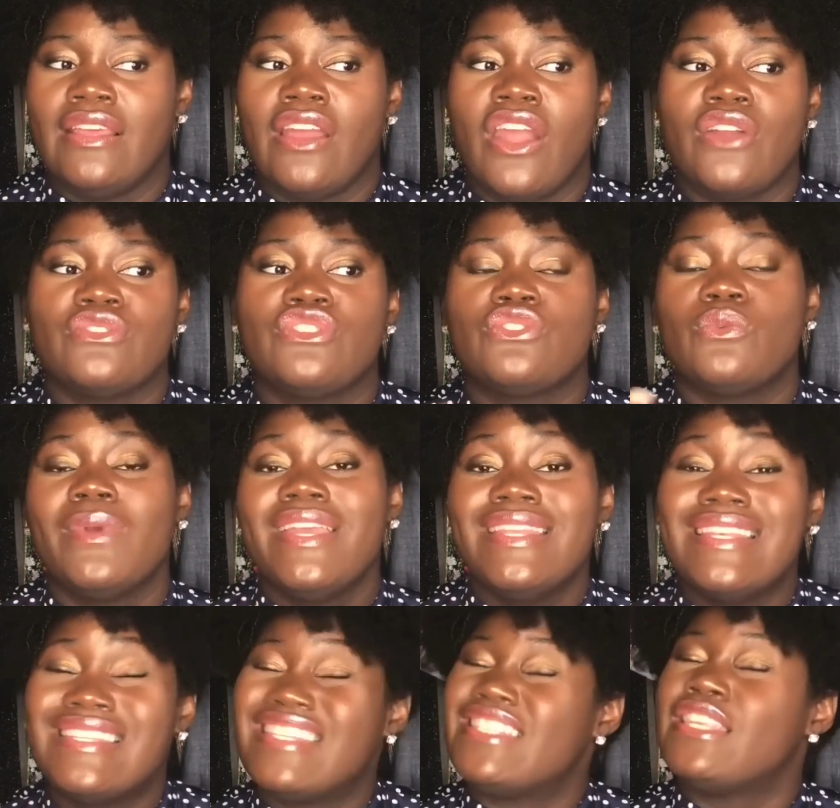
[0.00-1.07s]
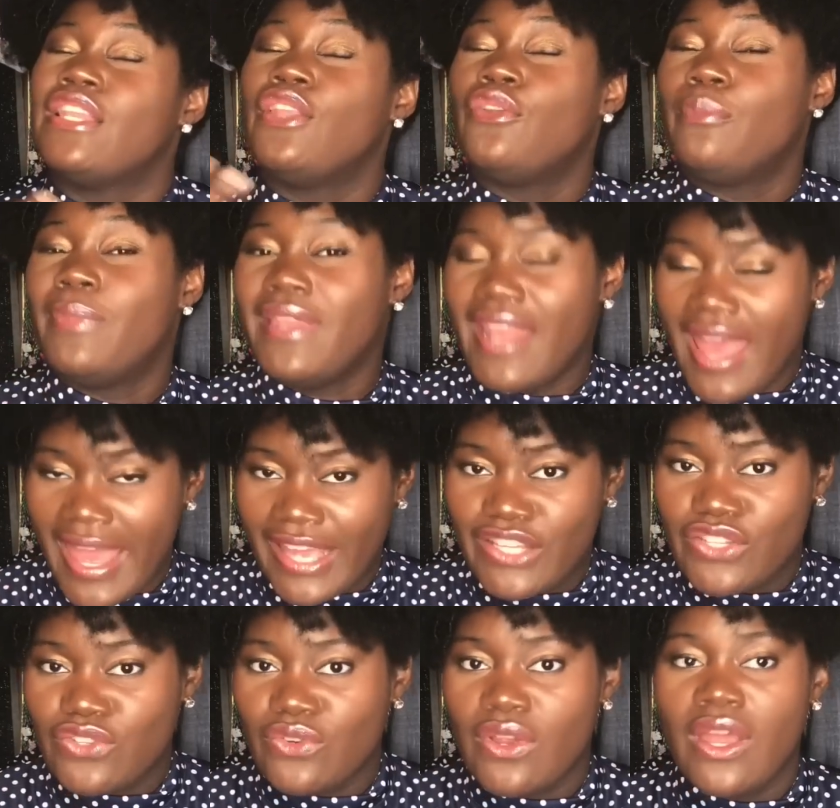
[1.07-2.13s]
her sweetness is a little bit
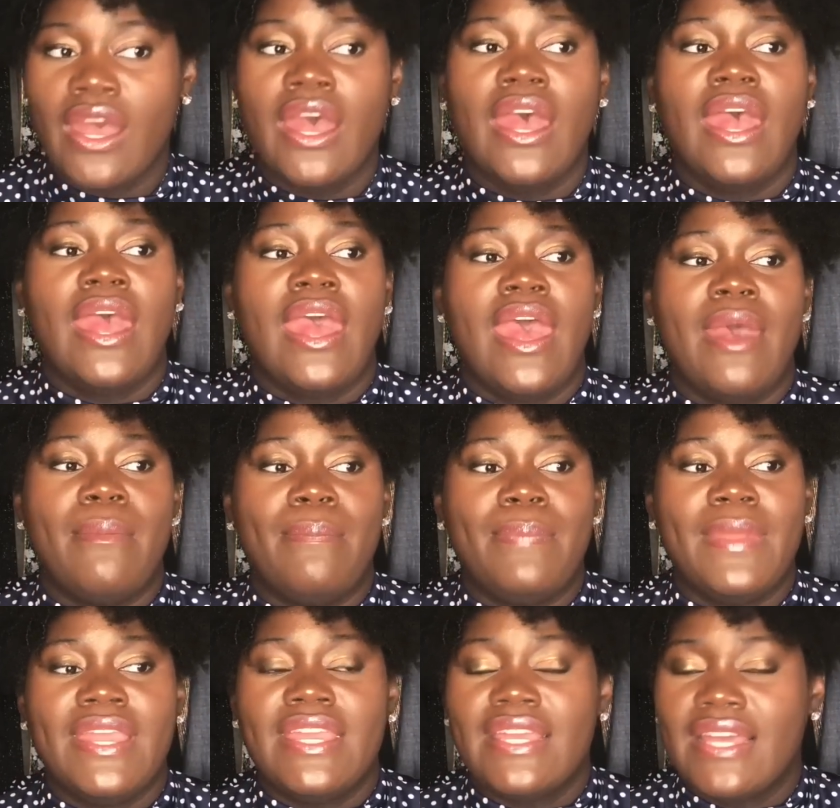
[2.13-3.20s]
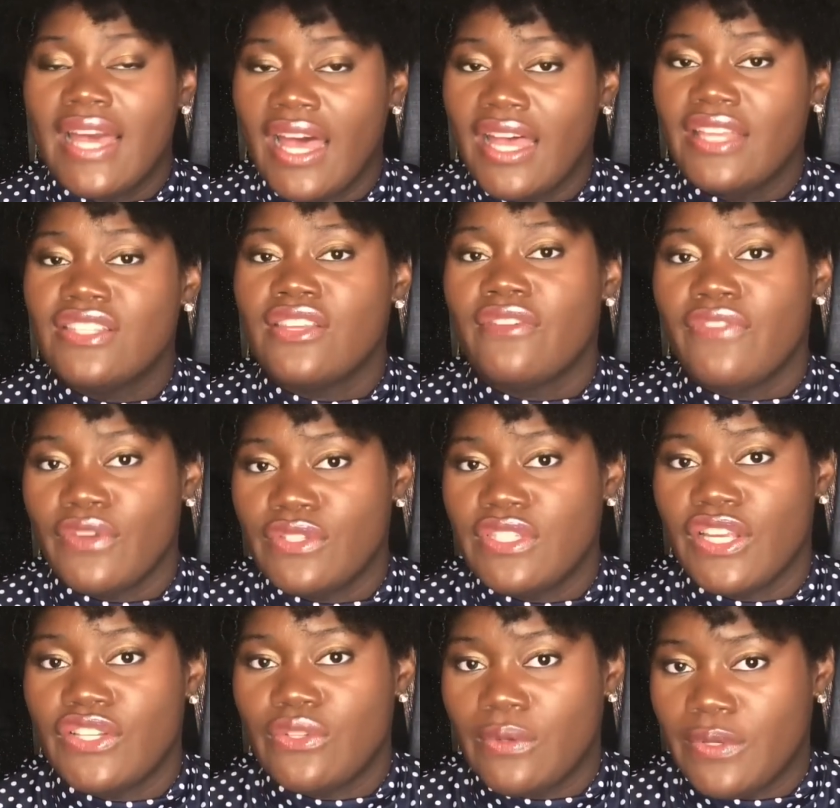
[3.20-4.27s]
extra because her first
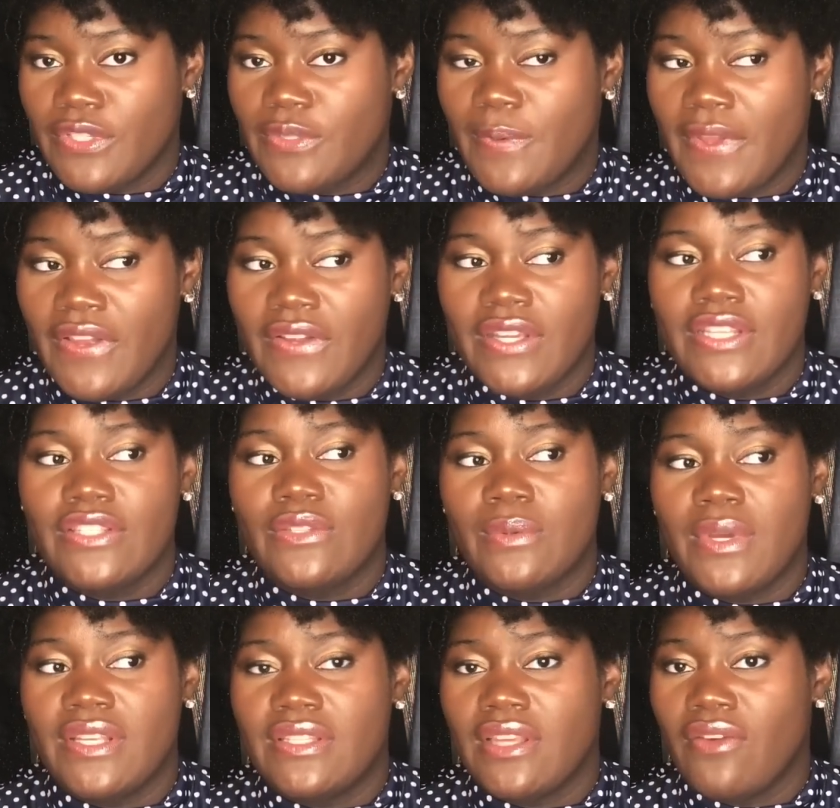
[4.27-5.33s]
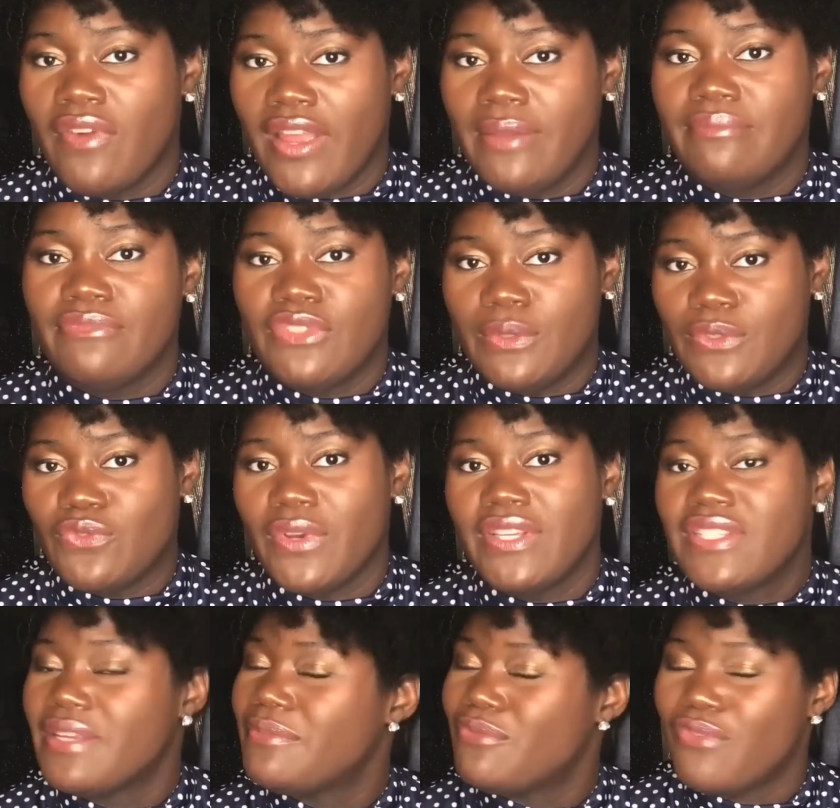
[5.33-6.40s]
sexual experience was a rape. She
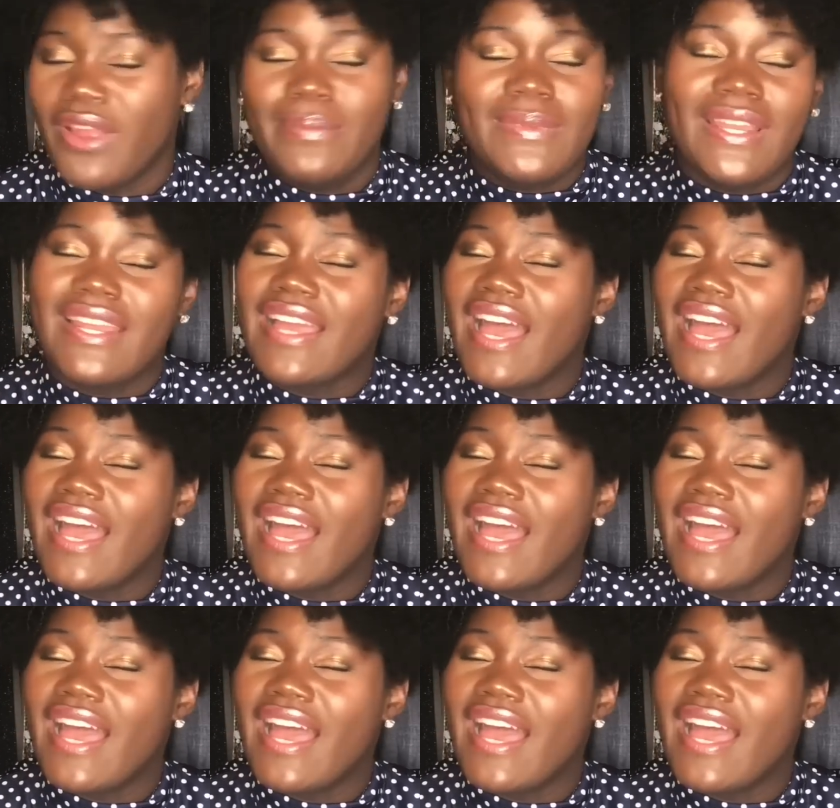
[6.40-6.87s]
was raped at a